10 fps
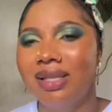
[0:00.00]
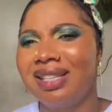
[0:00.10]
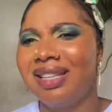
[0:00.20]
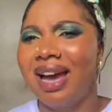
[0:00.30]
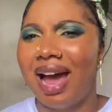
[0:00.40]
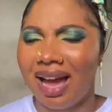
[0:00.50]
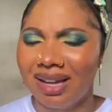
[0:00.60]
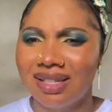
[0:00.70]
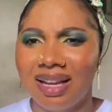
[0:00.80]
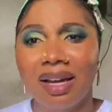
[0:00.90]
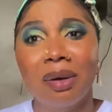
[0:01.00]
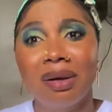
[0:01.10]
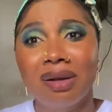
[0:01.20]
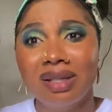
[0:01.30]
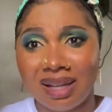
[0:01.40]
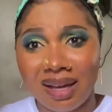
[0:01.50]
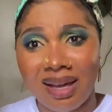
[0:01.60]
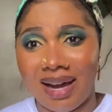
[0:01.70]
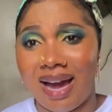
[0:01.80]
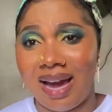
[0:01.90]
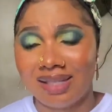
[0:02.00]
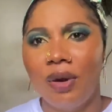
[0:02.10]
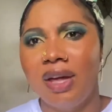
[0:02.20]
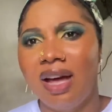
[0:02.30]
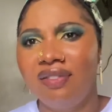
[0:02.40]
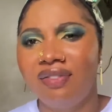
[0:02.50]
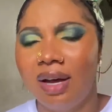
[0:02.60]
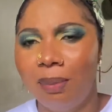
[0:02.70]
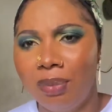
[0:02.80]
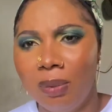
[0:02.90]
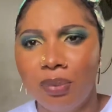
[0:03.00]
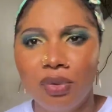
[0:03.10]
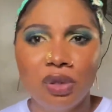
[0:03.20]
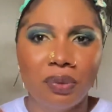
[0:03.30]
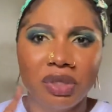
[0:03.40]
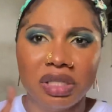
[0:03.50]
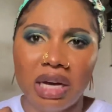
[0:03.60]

I see acts, like skincare acts, when you have pimples, put